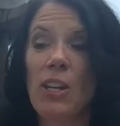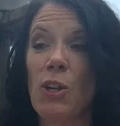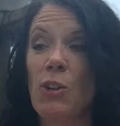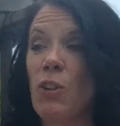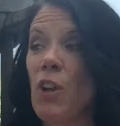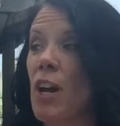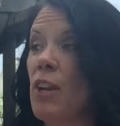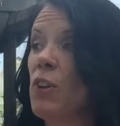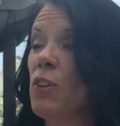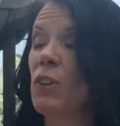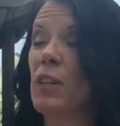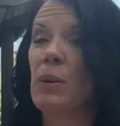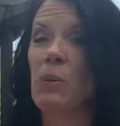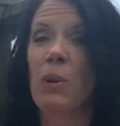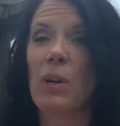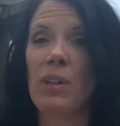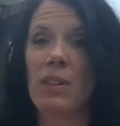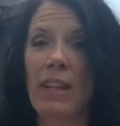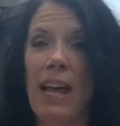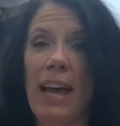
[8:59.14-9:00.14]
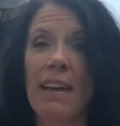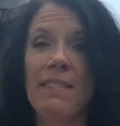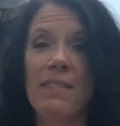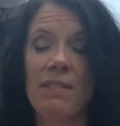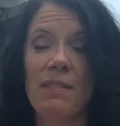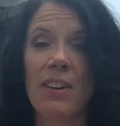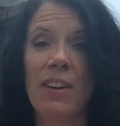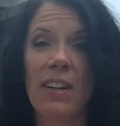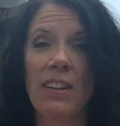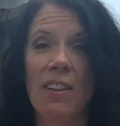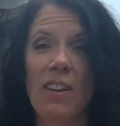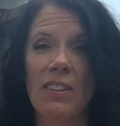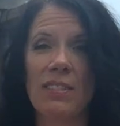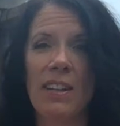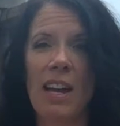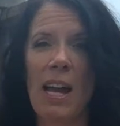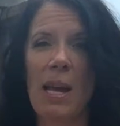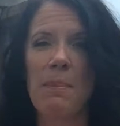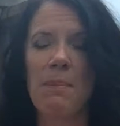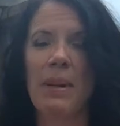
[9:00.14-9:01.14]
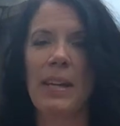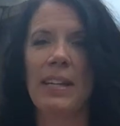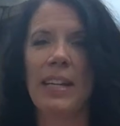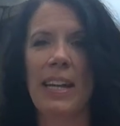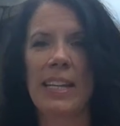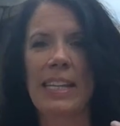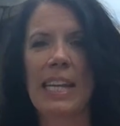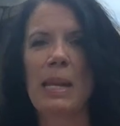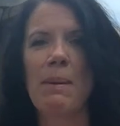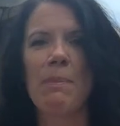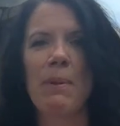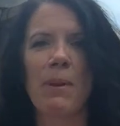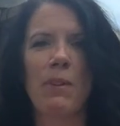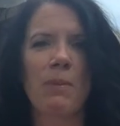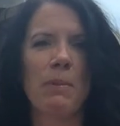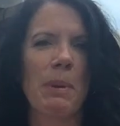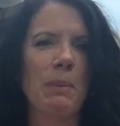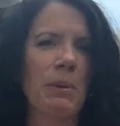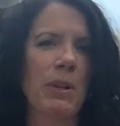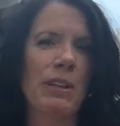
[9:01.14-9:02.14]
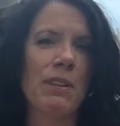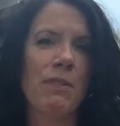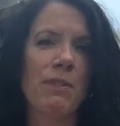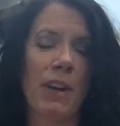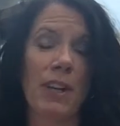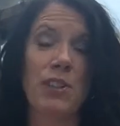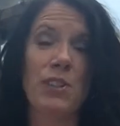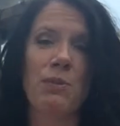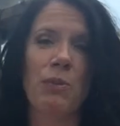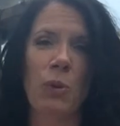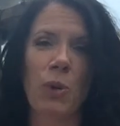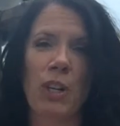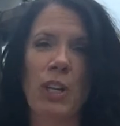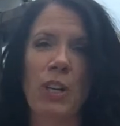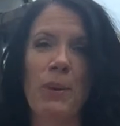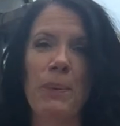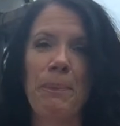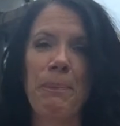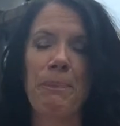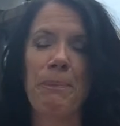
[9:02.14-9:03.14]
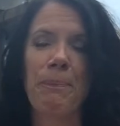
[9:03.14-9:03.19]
not only will last a very long time, but can keep those memories fresh for you.